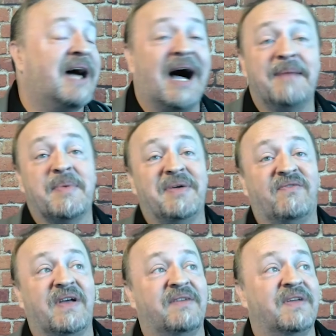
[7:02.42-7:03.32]
I'm a
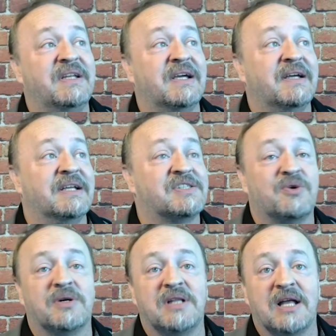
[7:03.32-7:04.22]
big fan of India. It
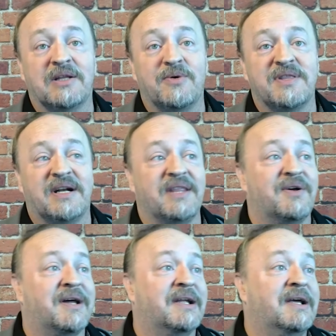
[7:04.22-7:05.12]
scored a lot lower than I
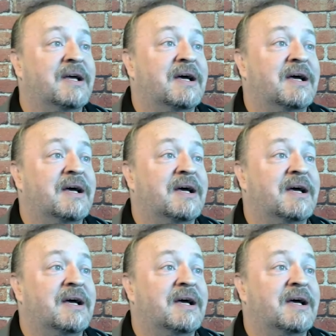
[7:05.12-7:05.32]
thought.